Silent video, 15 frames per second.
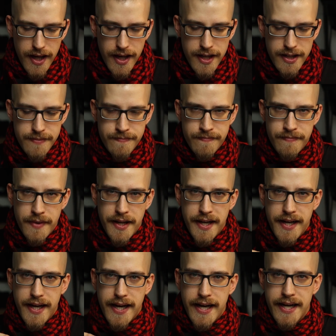And
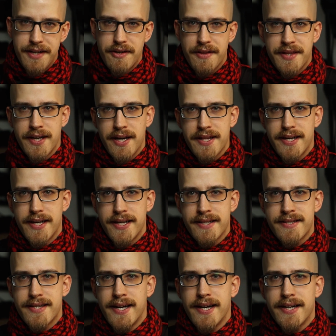on the other
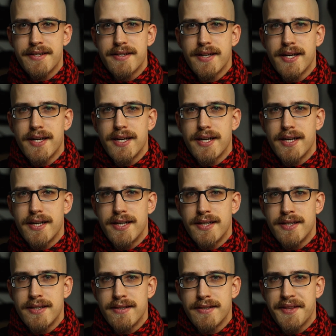hand side,
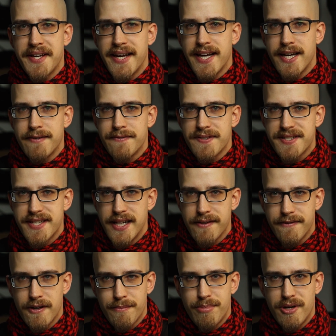they have a cell
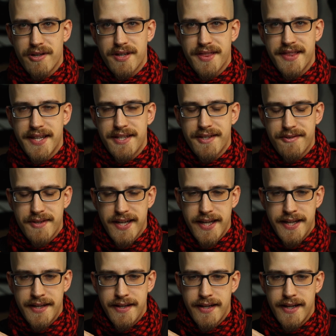phone pocket that you
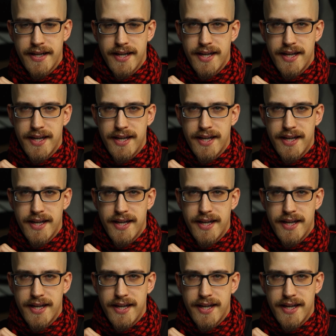can